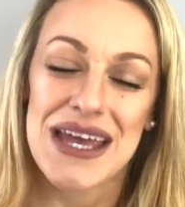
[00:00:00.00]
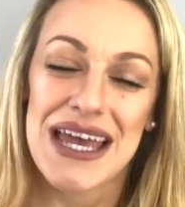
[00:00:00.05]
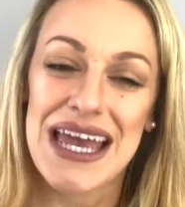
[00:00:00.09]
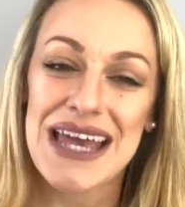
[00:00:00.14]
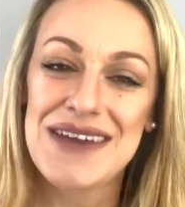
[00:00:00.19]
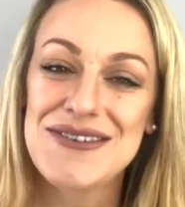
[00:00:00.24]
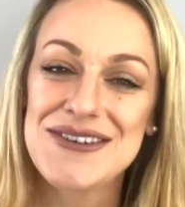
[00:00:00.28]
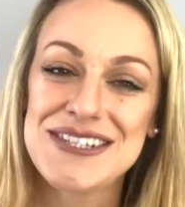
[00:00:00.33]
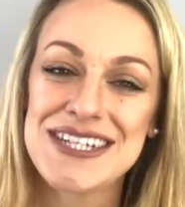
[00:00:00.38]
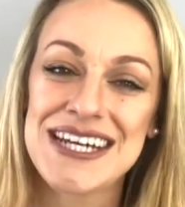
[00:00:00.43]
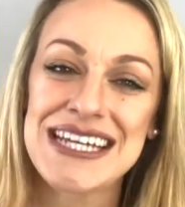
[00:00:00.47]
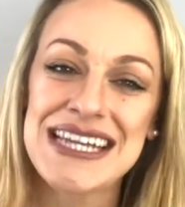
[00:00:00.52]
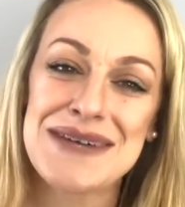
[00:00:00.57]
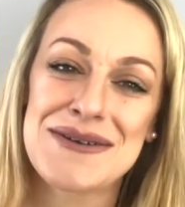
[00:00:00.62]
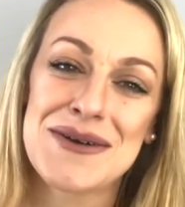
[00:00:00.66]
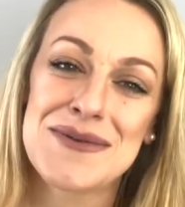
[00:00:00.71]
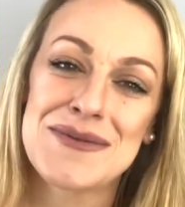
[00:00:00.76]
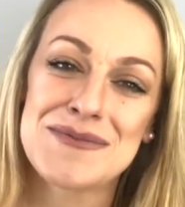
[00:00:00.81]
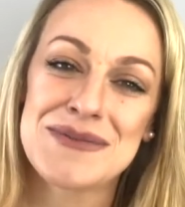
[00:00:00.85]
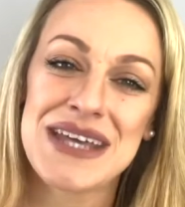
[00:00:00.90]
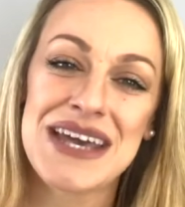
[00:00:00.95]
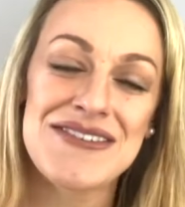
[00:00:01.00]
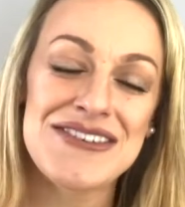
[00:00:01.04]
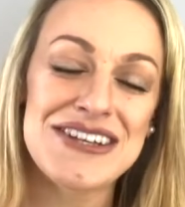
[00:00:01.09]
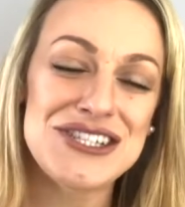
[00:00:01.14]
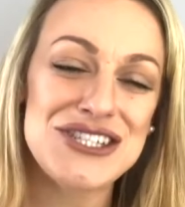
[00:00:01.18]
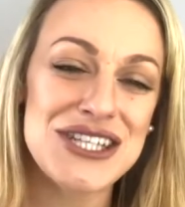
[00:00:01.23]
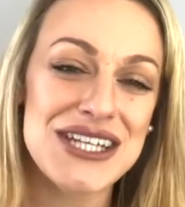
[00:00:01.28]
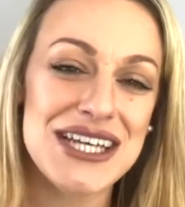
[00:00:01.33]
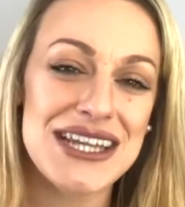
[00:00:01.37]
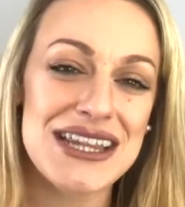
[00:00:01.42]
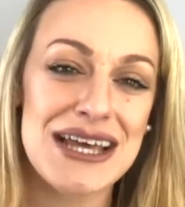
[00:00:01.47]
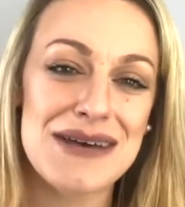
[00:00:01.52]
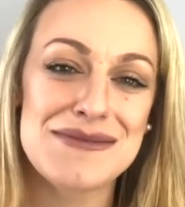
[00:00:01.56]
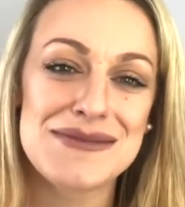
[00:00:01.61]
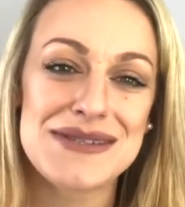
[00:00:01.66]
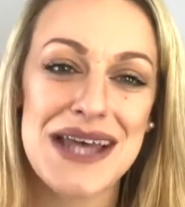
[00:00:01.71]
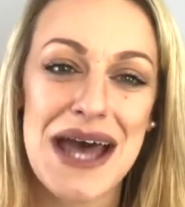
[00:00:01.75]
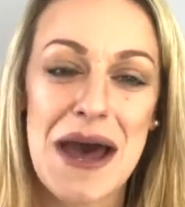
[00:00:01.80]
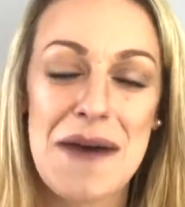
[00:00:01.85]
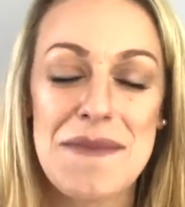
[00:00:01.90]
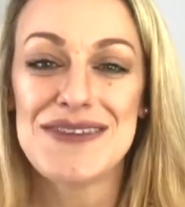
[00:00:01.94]
If you did, then give it a cheeky
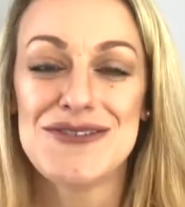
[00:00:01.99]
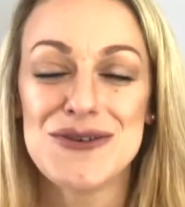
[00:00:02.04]
thumbs up.